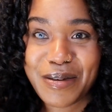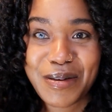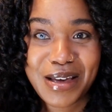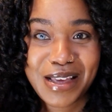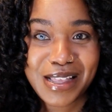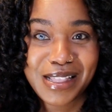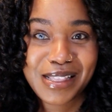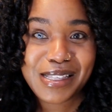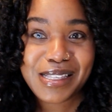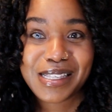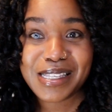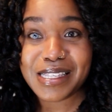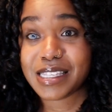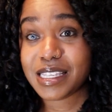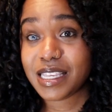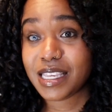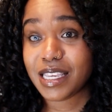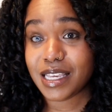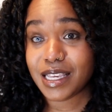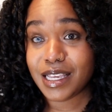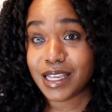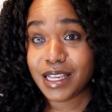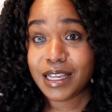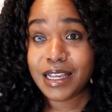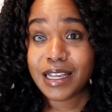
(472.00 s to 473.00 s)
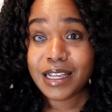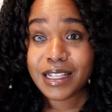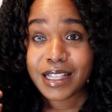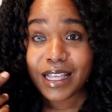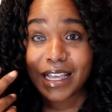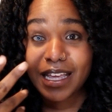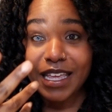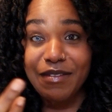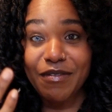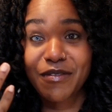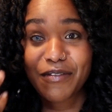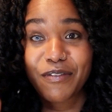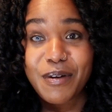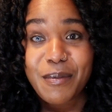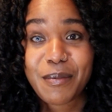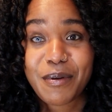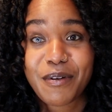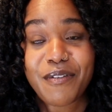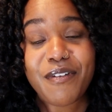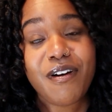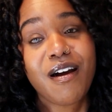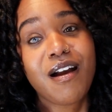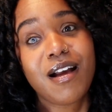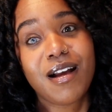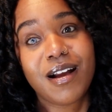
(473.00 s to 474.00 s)
can see, like, even from
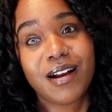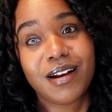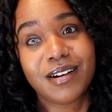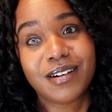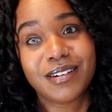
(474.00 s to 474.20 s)
afar,